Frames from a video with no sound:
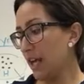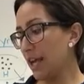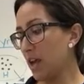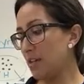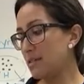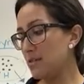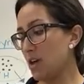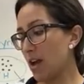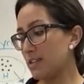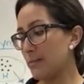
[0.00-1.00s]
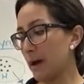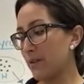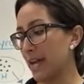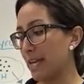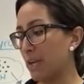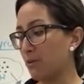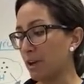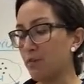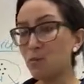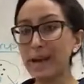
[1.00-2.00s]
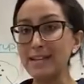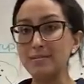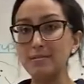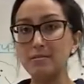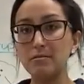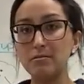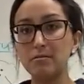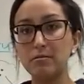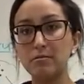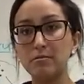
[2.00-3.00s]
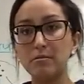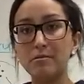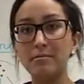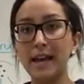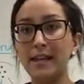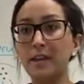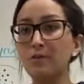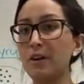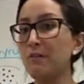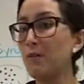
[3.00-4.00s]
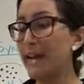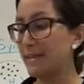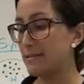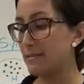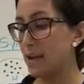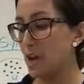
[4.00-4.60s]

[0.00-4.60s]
It also talks about getting rid of waste. Getting rid of waste.